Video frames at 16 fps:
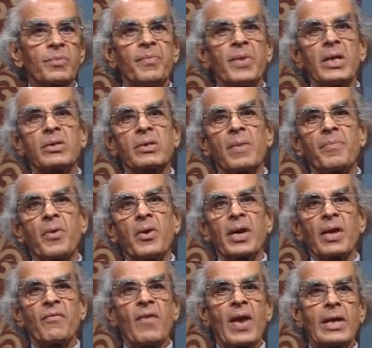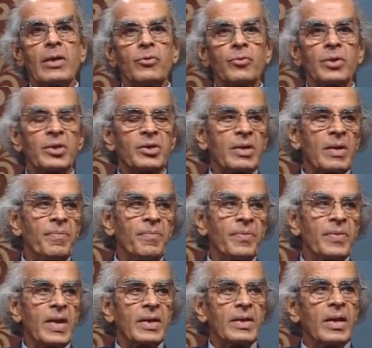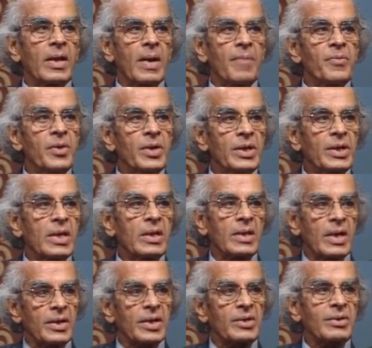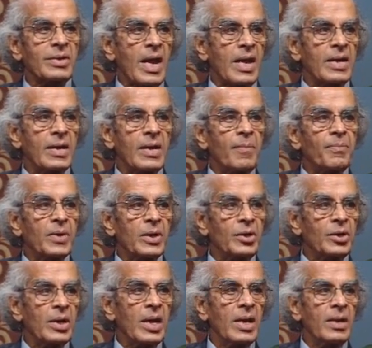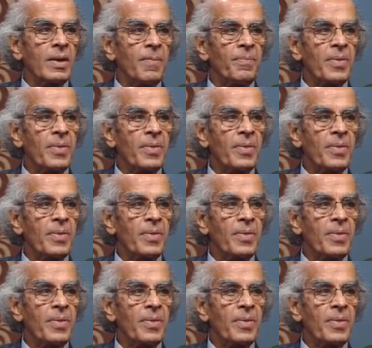based upon a value system that the communities understand and appreciate,